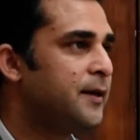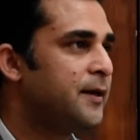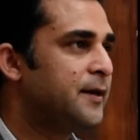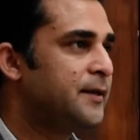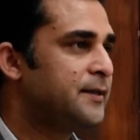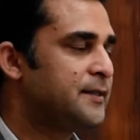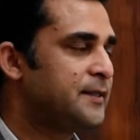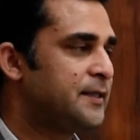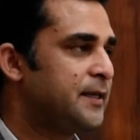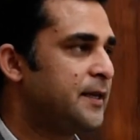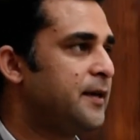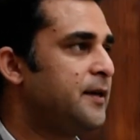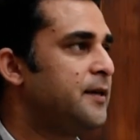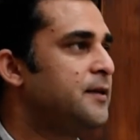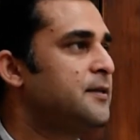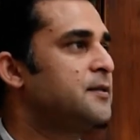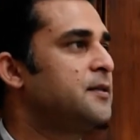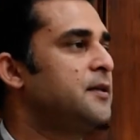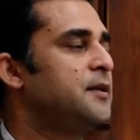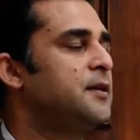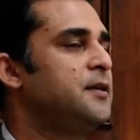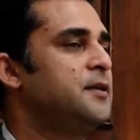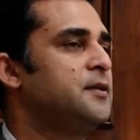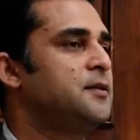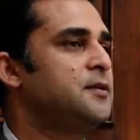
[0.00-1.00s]
says
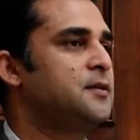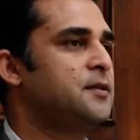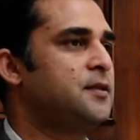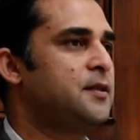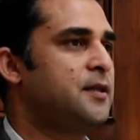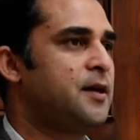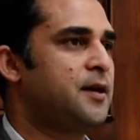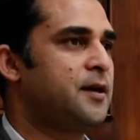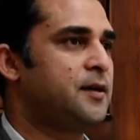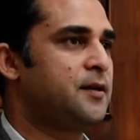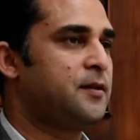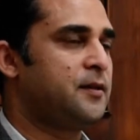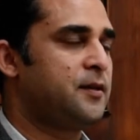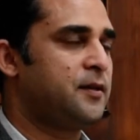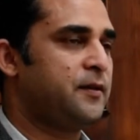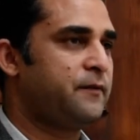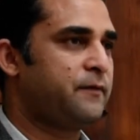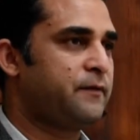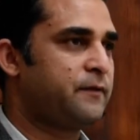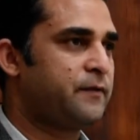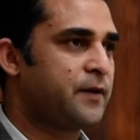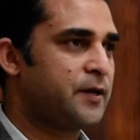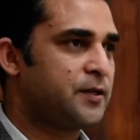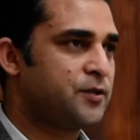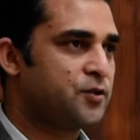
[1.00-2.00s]
is that the
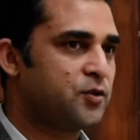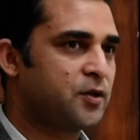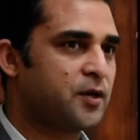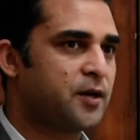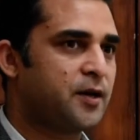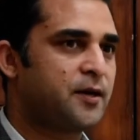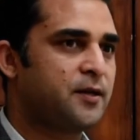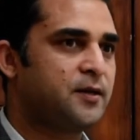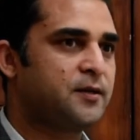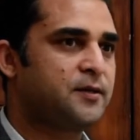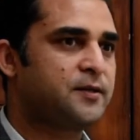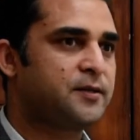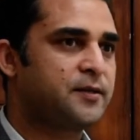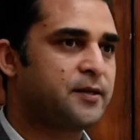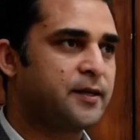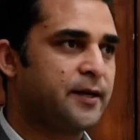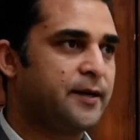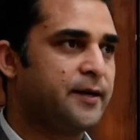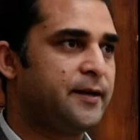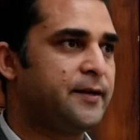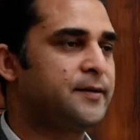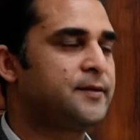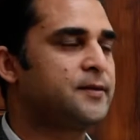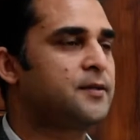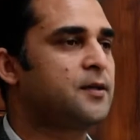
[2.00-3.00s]
fragile
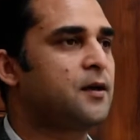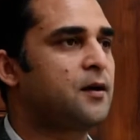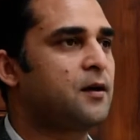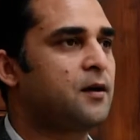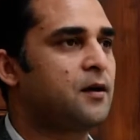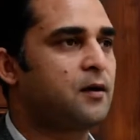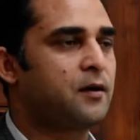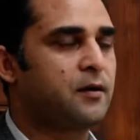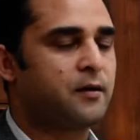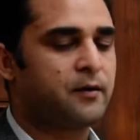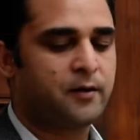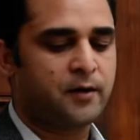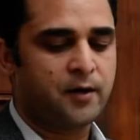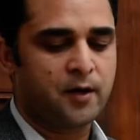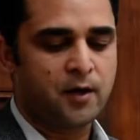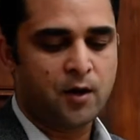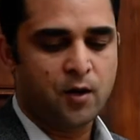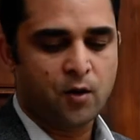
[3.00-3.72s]
states are